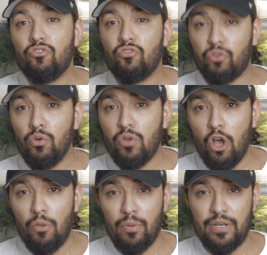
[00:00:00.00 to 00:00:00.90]
true
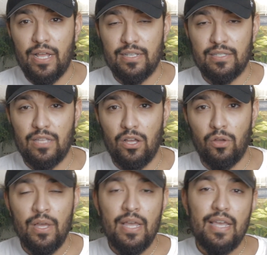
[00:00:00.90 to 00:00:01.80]
cobra does,
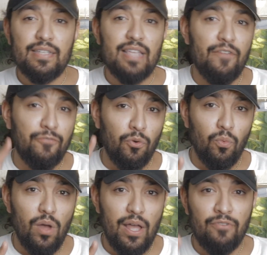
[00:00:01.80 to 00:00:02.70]
though, is that for
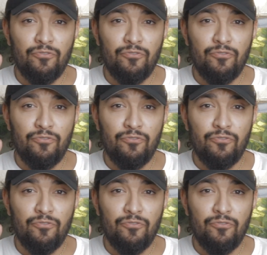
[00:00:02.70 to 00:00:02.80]
one,